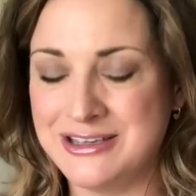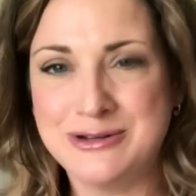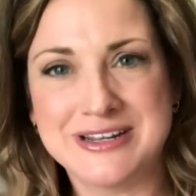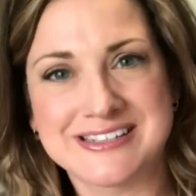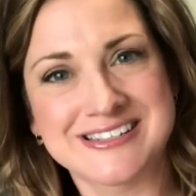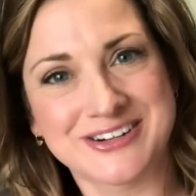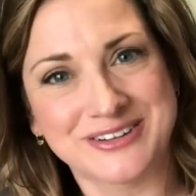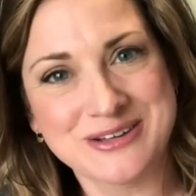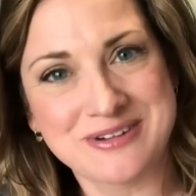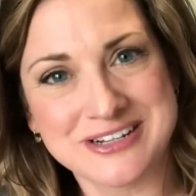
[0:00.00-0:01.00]
you
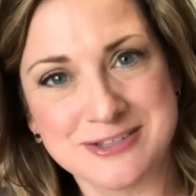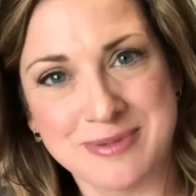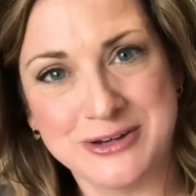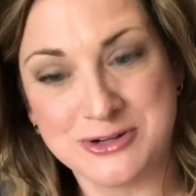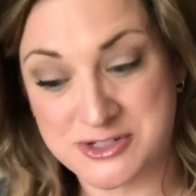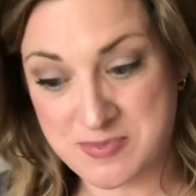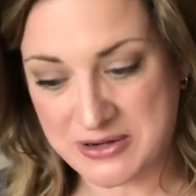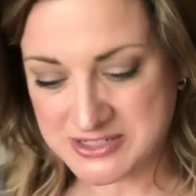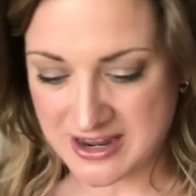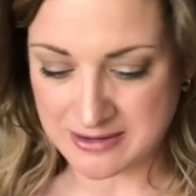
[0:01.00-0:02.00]
necessarily want to spend your
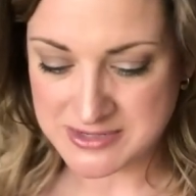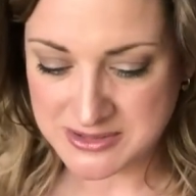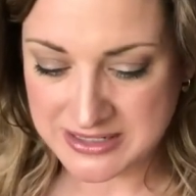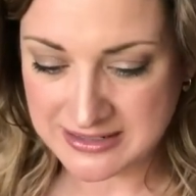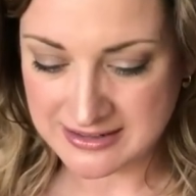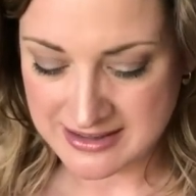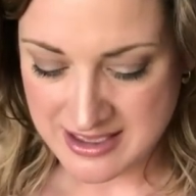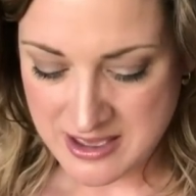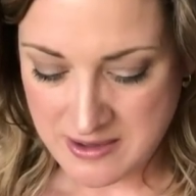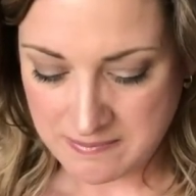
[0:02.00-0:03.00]
spare time doing.
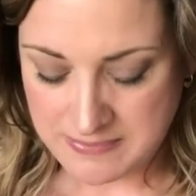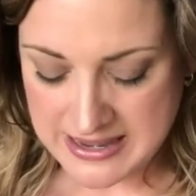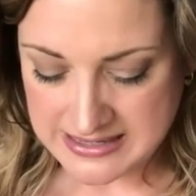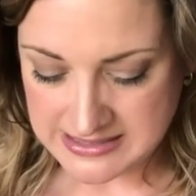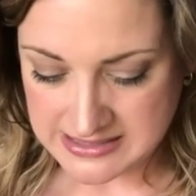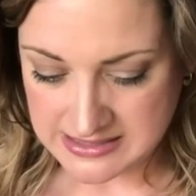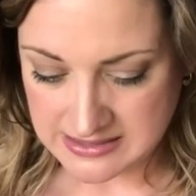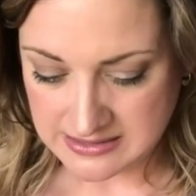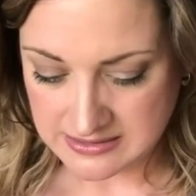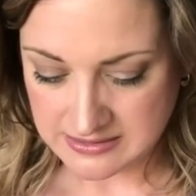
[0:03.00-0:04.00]

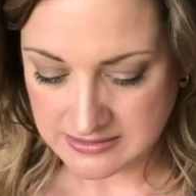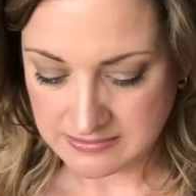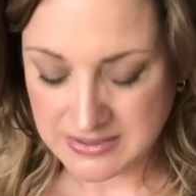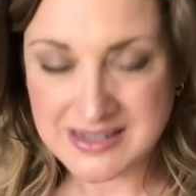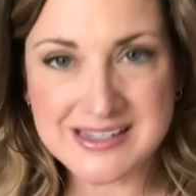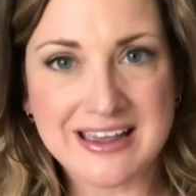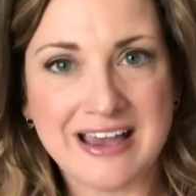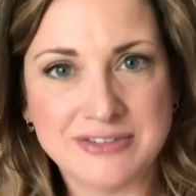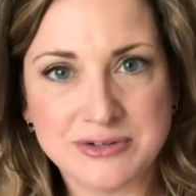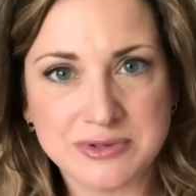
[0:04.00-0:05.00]
But because I
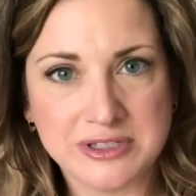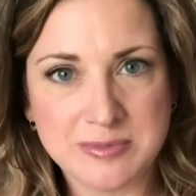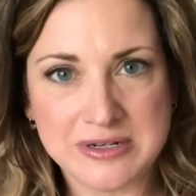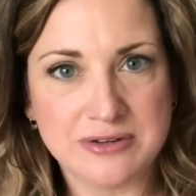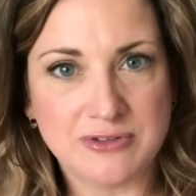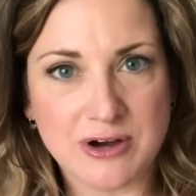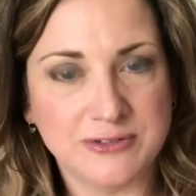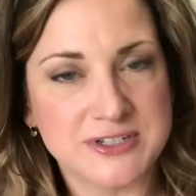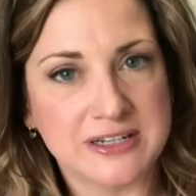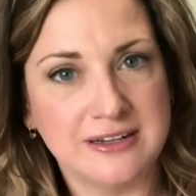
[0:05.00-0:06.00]
haven't really been
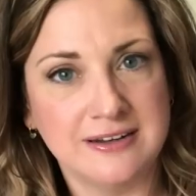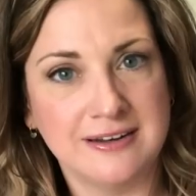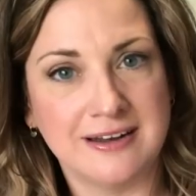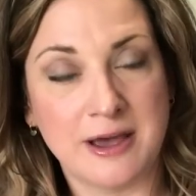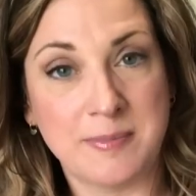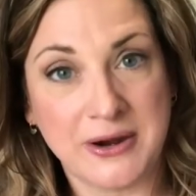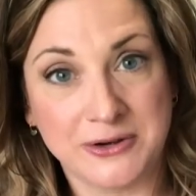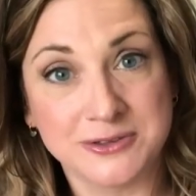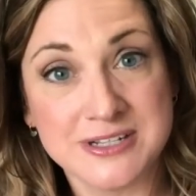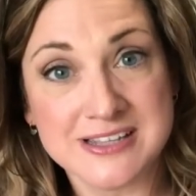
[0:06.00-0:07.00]
involved in
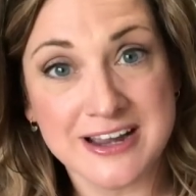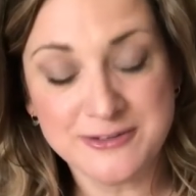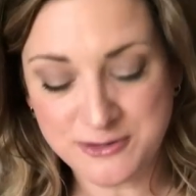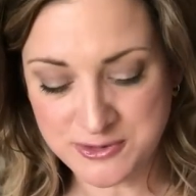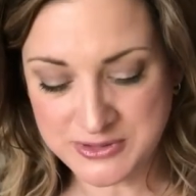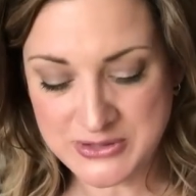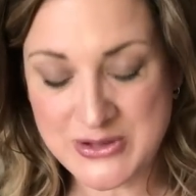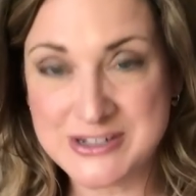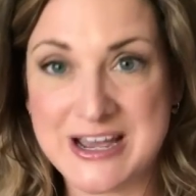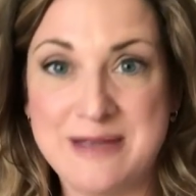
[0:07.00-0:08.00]
apparel design for a really
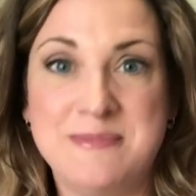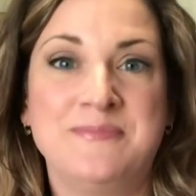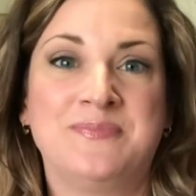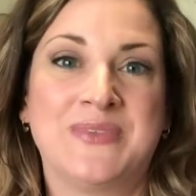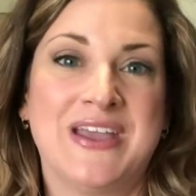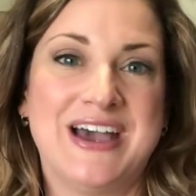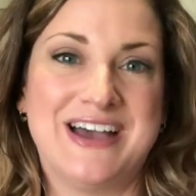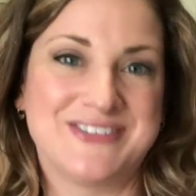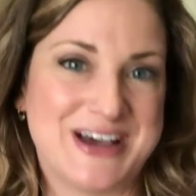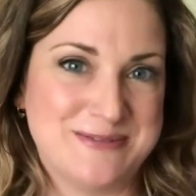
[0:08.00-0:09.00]
long time,
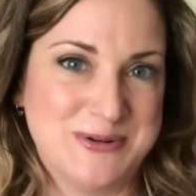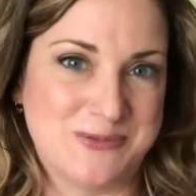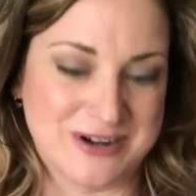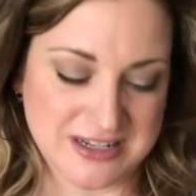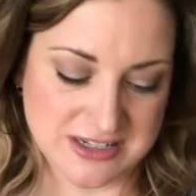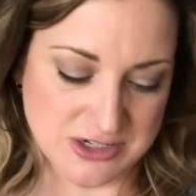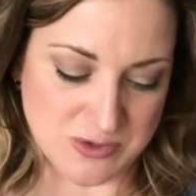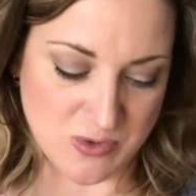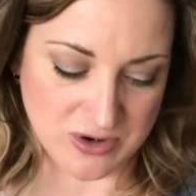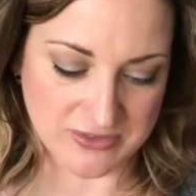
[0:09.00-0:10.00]
I've kind of been wanting to do
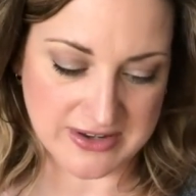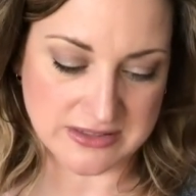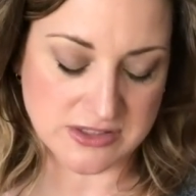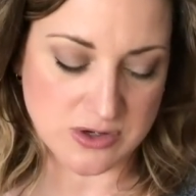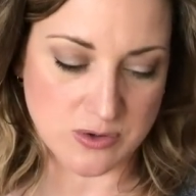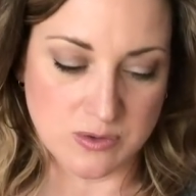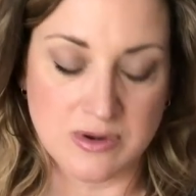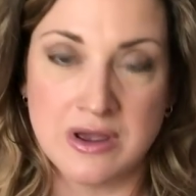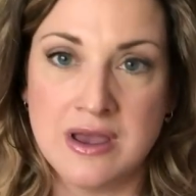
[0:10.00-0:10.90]
more of it. So